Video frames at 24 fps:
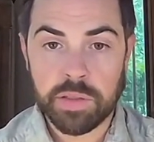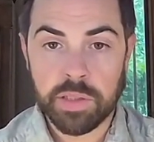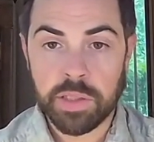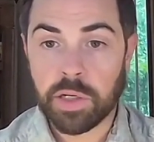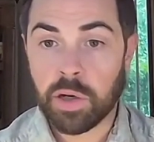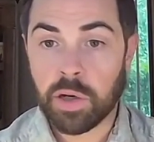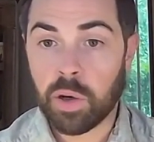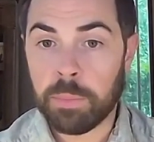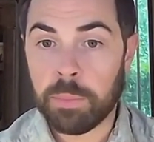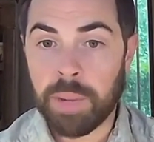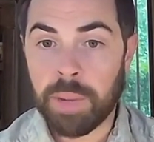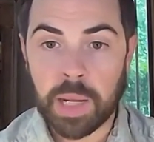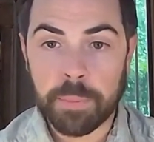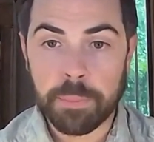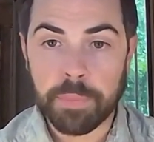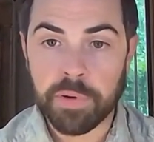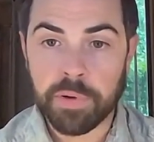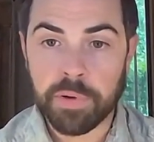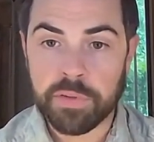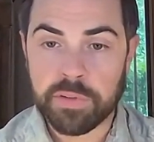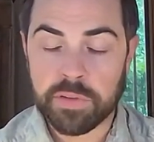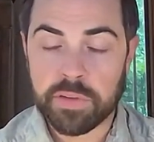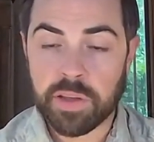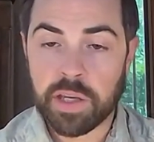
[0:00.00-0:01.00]
mock
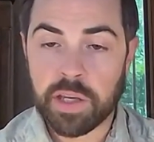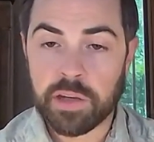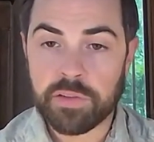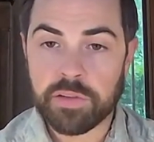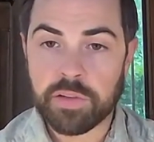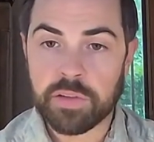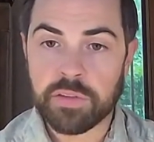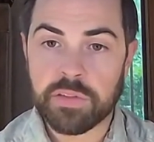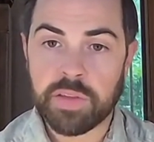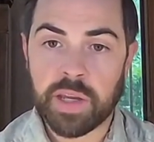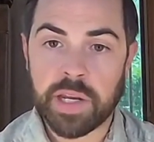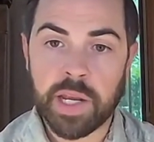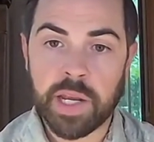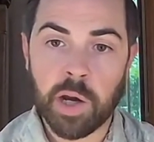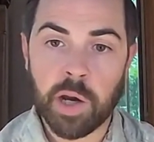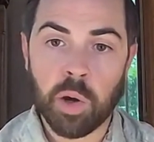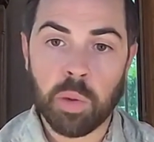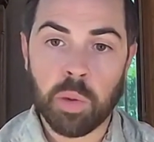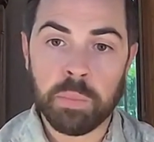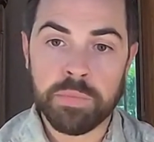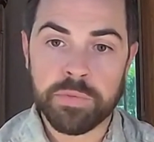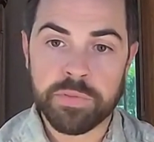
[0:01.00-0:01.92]
presentations that help.